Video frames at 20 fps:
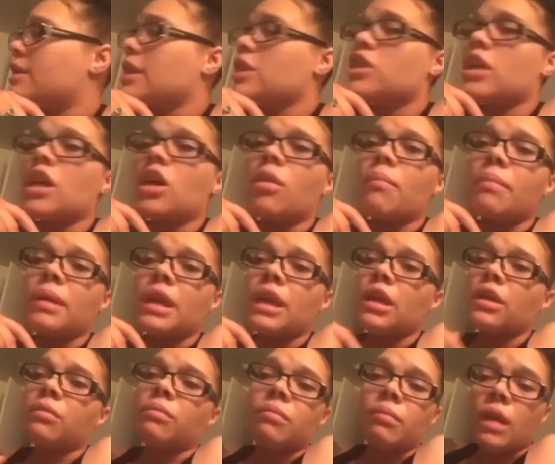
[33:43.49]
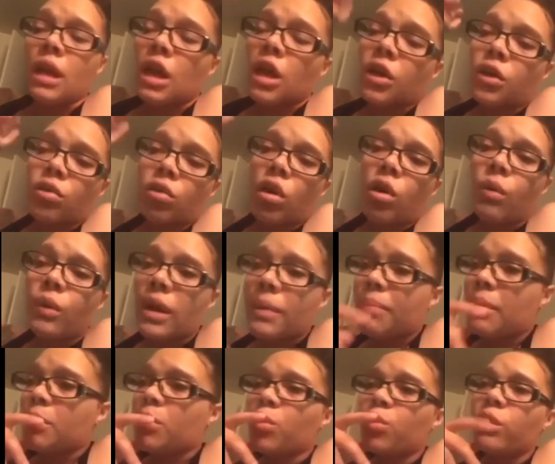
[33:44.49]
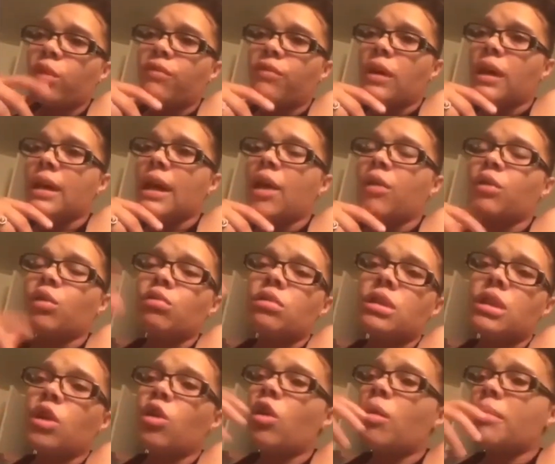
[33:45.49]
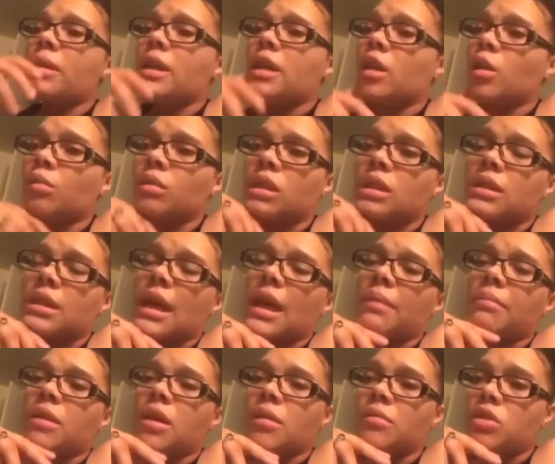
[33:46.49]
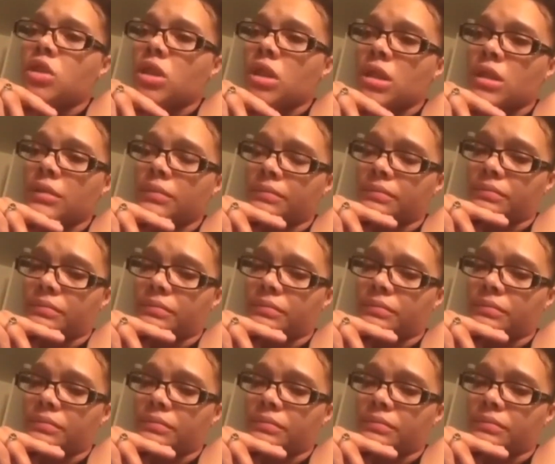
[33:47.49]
CJ going to be then grown up and move the fuck out, and you're still going to be dealing with the same dumb shit.